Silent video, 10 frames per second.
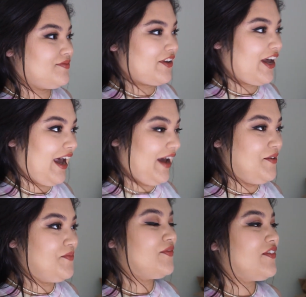
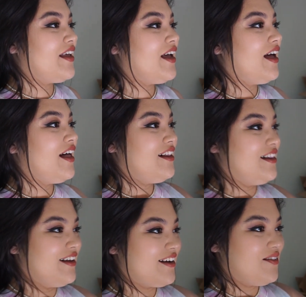Okay,
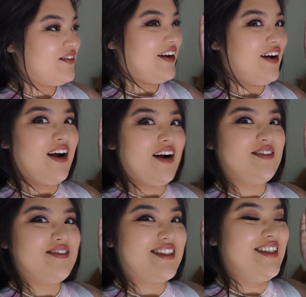Look at my
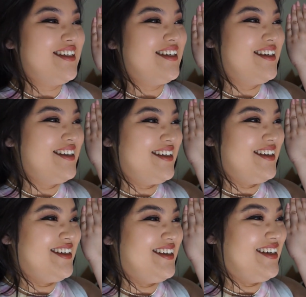arms.
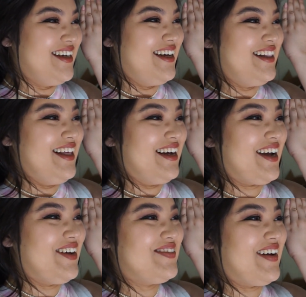Look
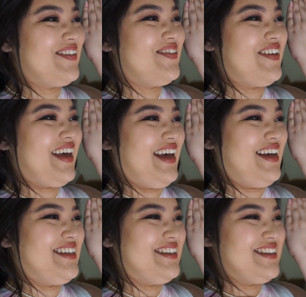at my
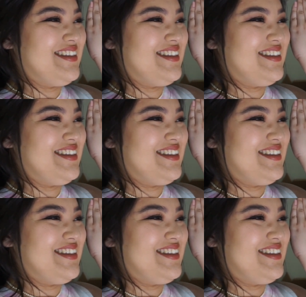face.